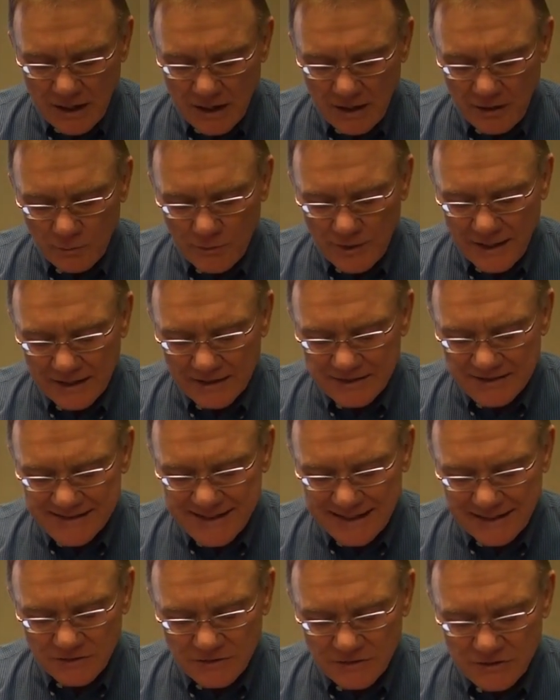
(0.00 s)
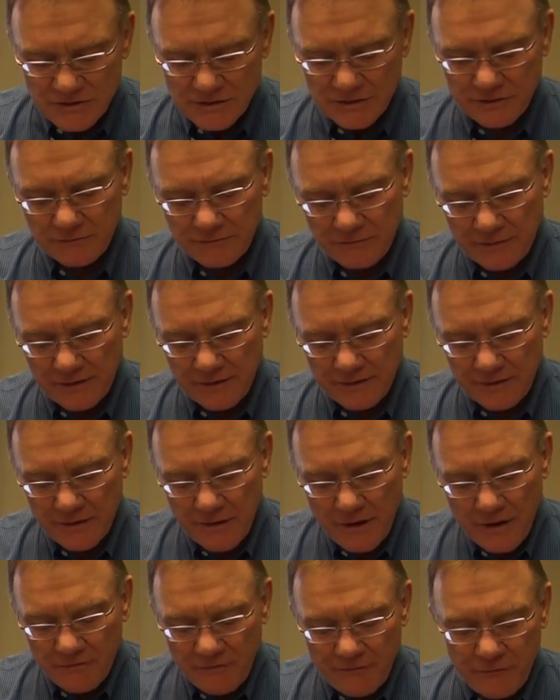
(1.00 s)
Uh, we had sales of uh,
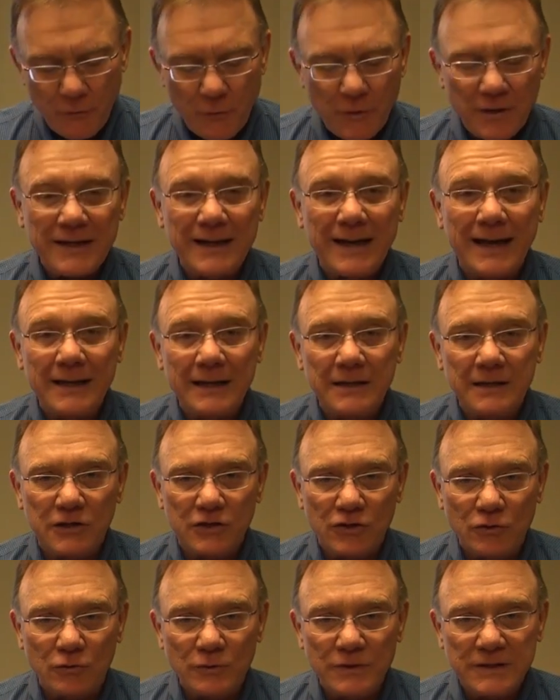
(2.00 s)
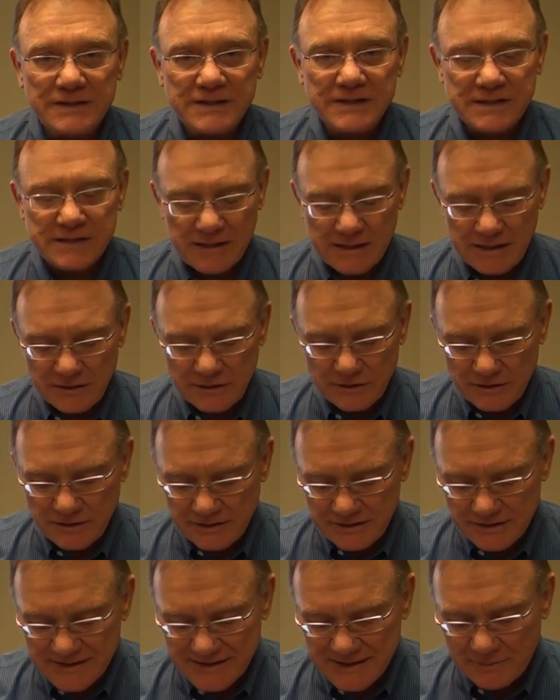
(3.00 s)
49 units in
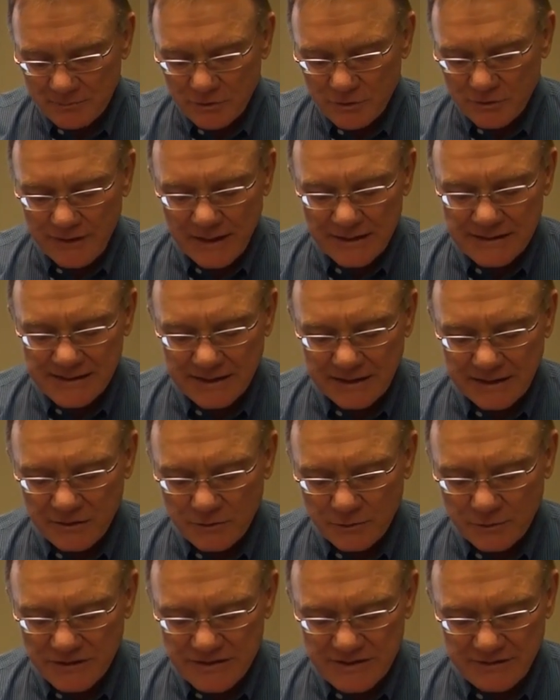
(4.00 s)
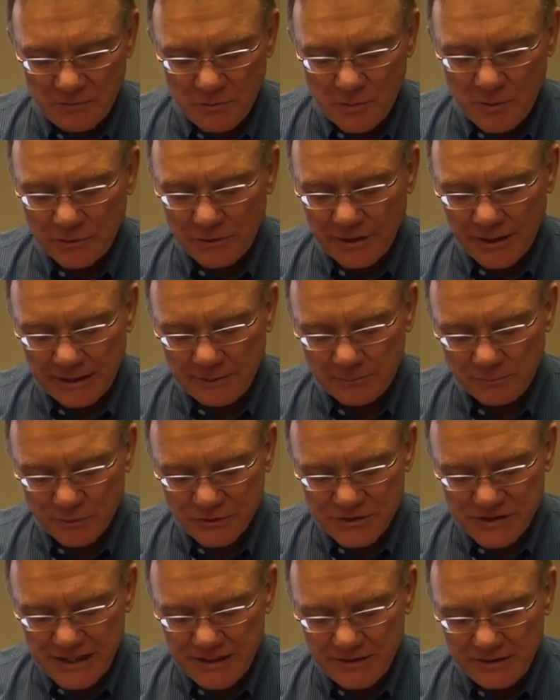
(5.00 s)
December, and that's an increase of about
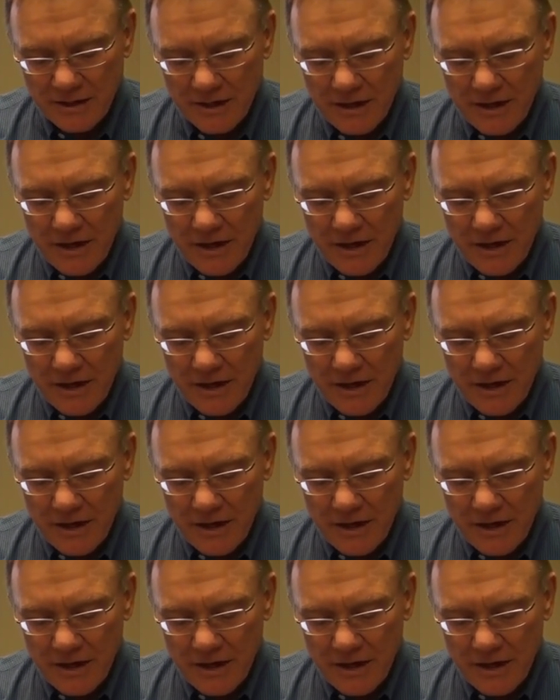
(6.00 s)
9%.